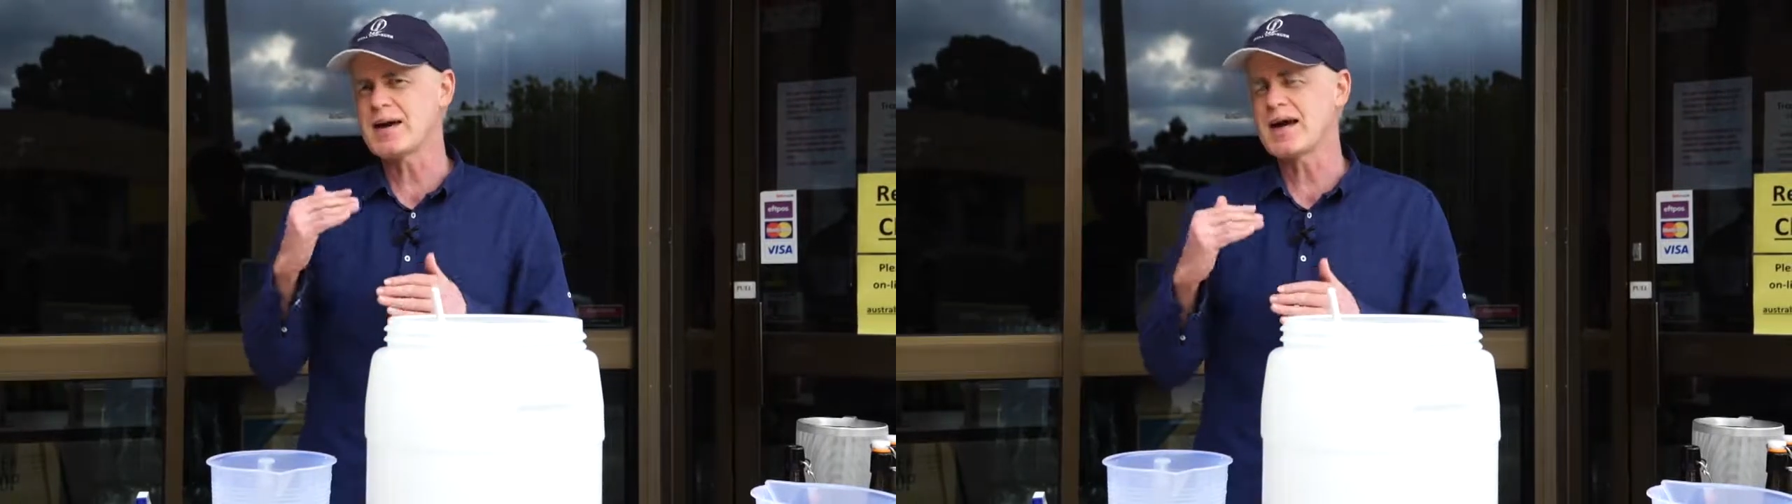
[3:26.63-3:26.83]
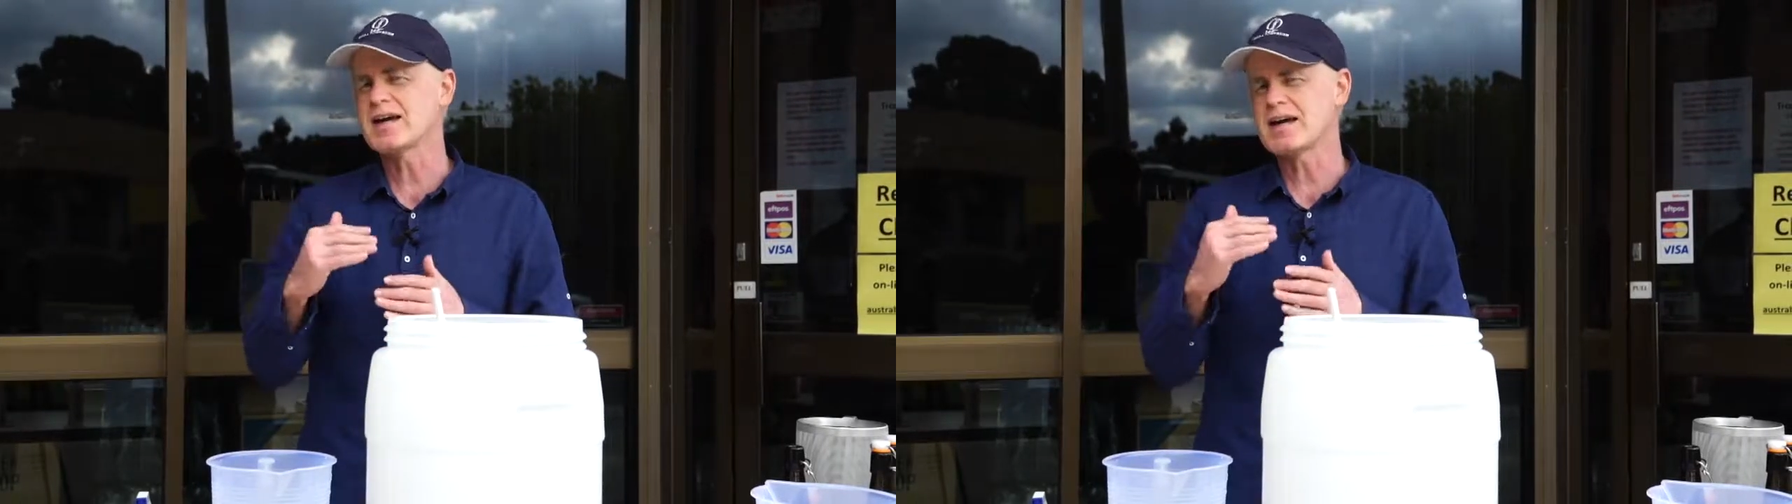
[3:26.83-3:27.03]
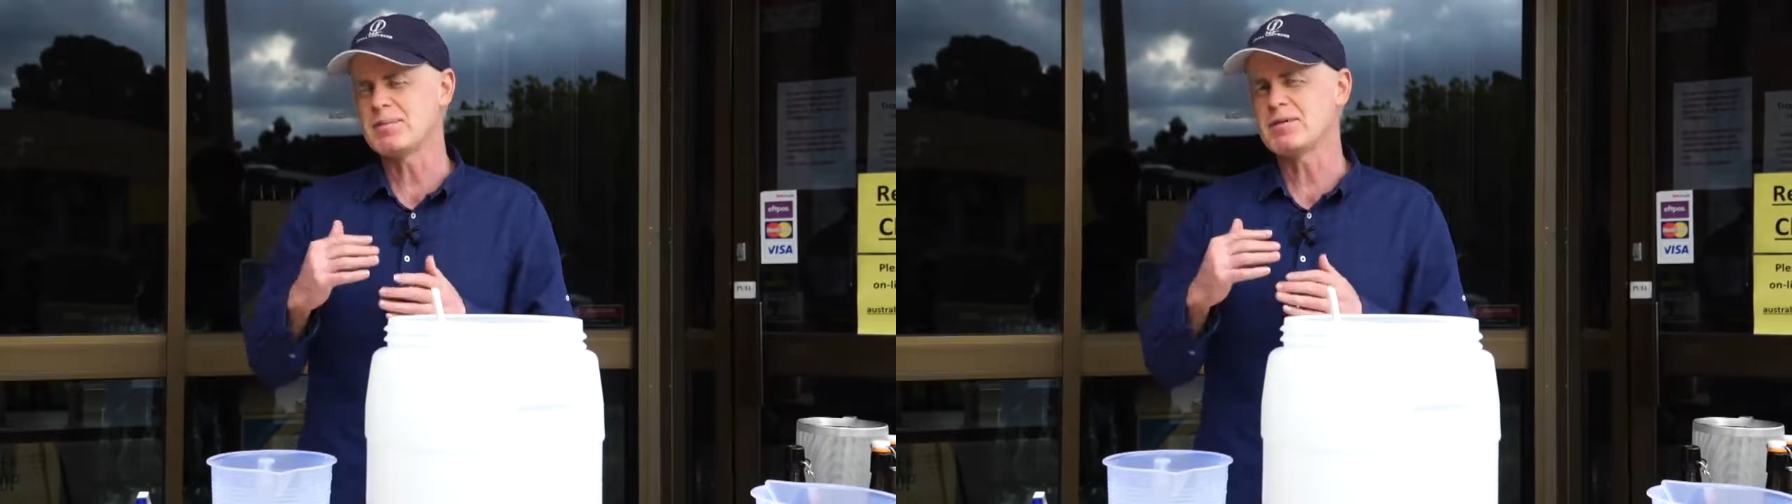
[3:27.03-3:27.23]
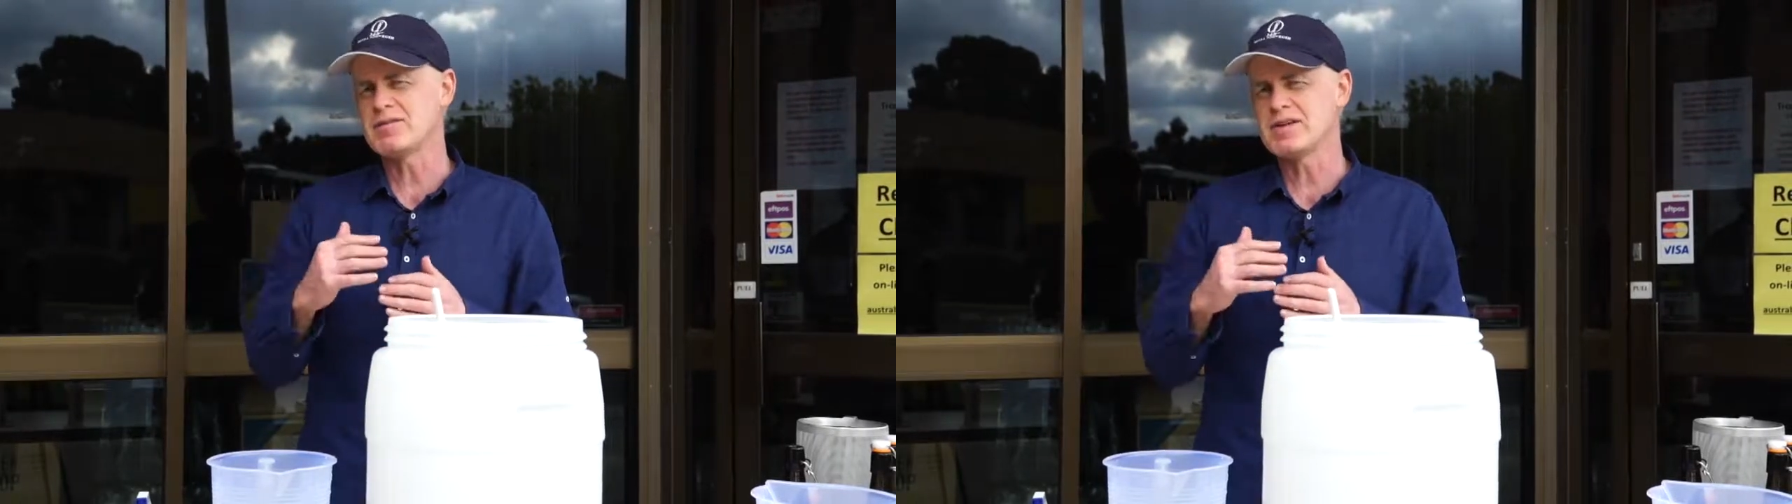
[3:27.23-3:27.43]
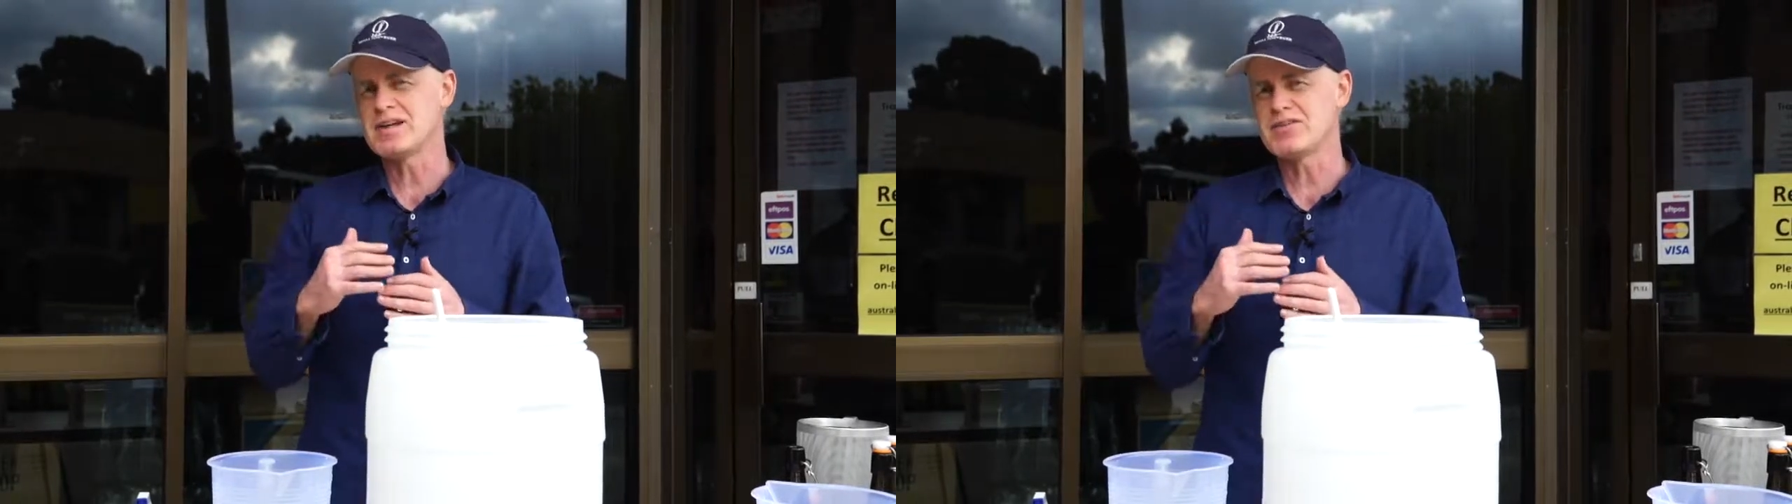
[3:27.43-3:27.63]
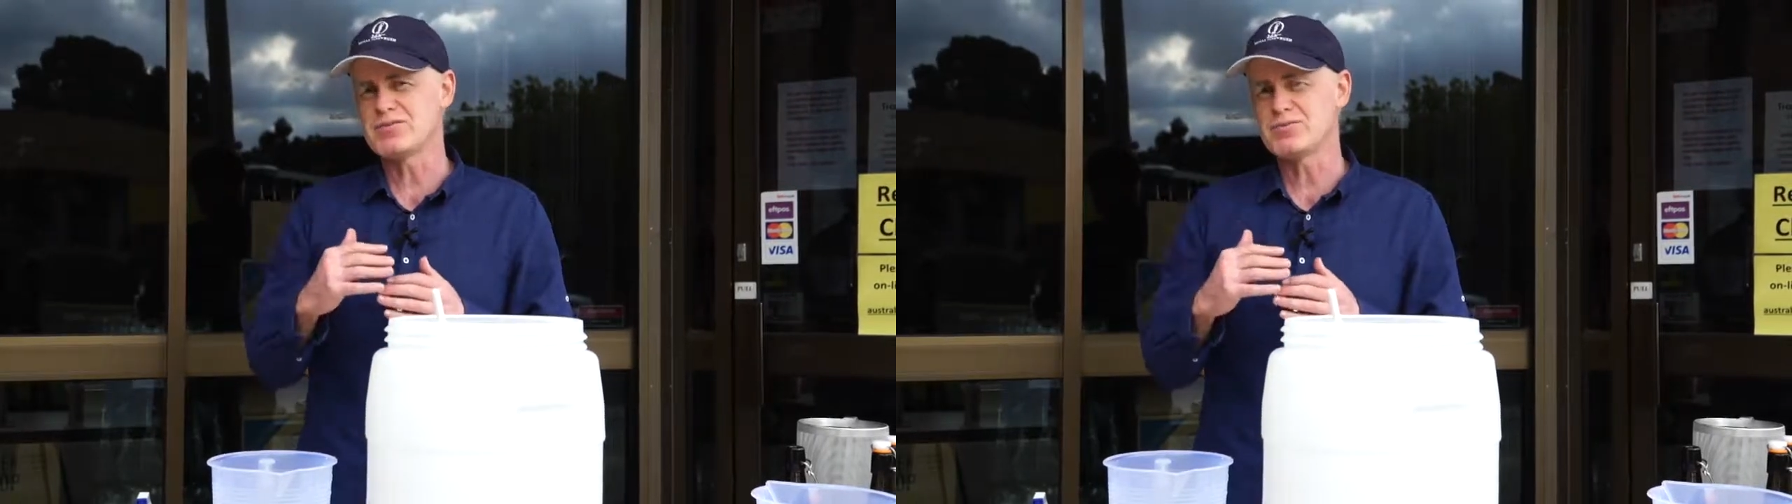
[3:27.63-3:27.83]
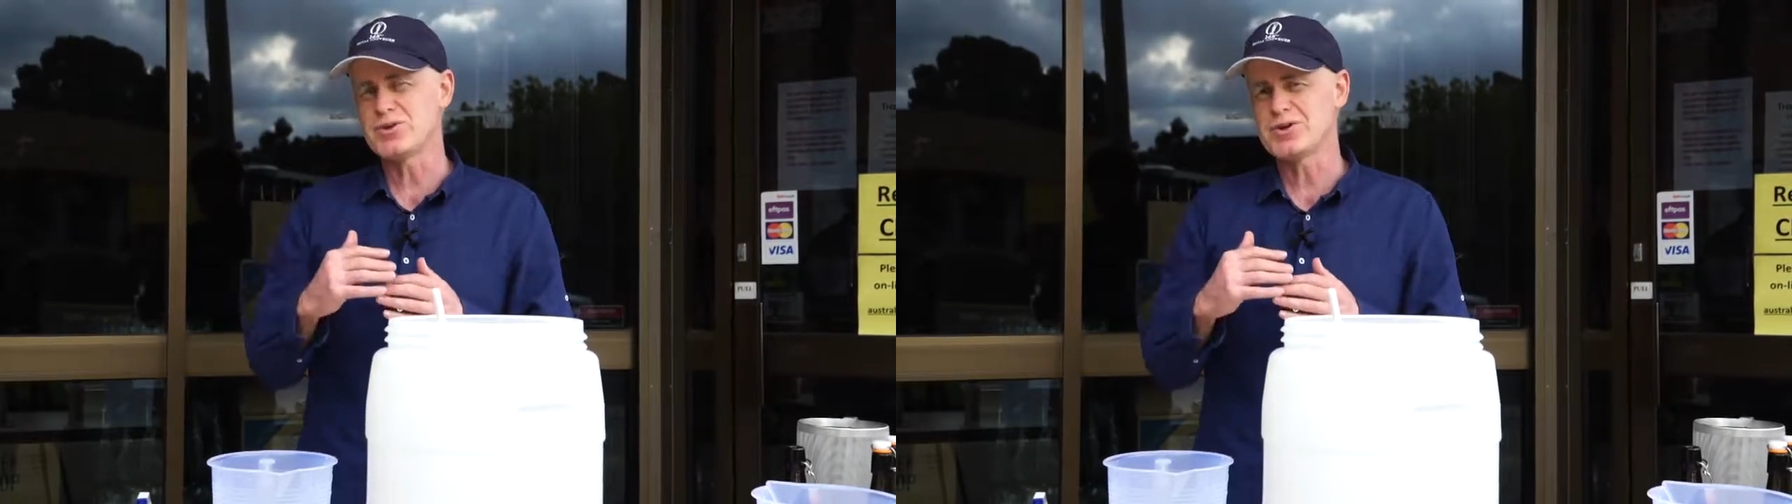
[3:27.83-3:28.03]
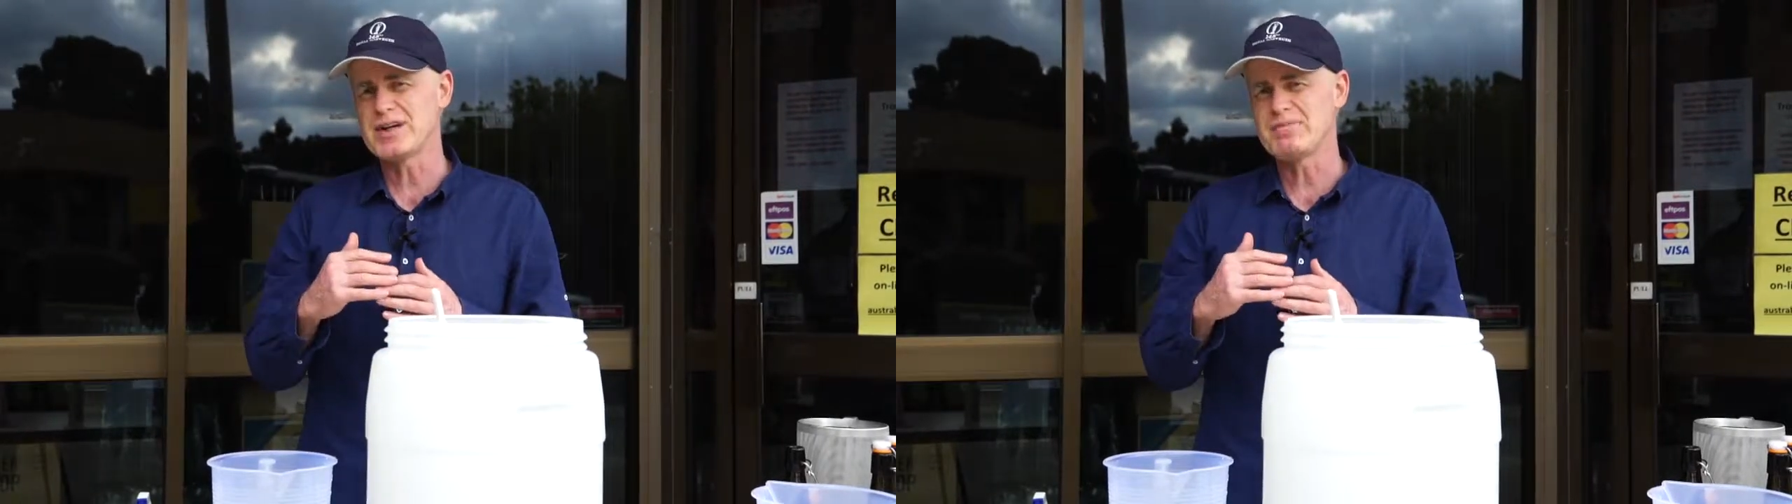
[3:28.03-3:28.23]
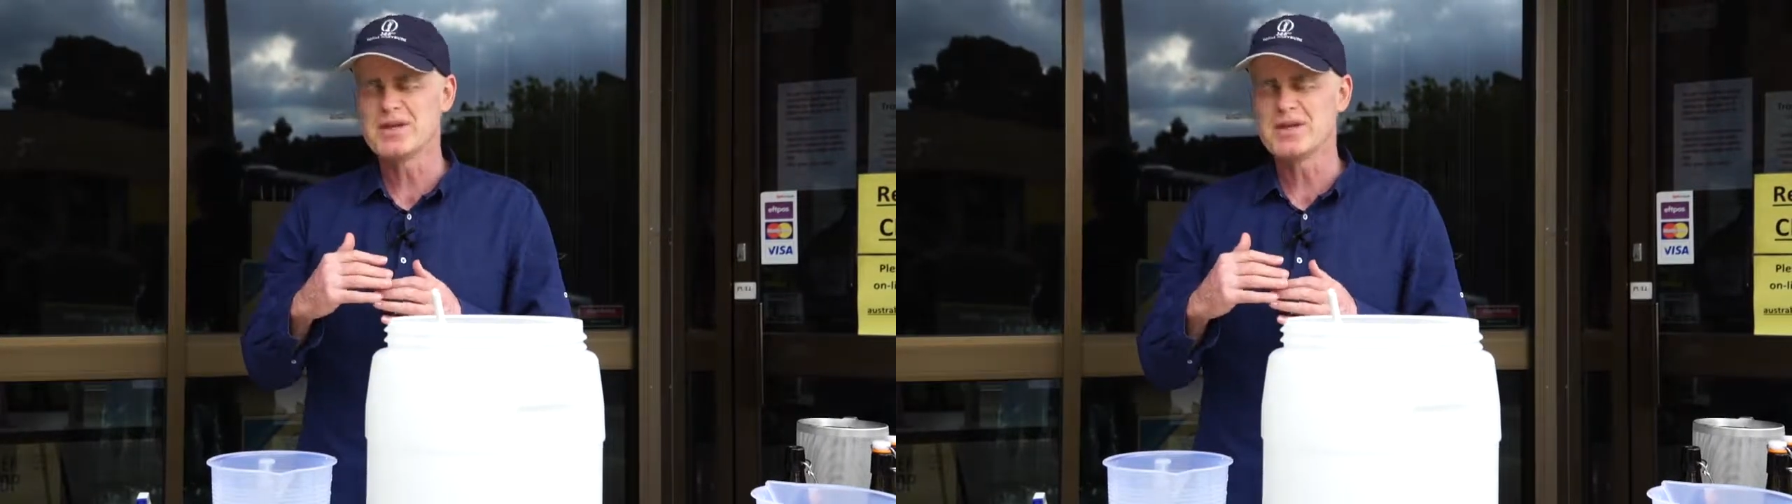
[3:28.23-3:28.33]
back a couple of litres of water,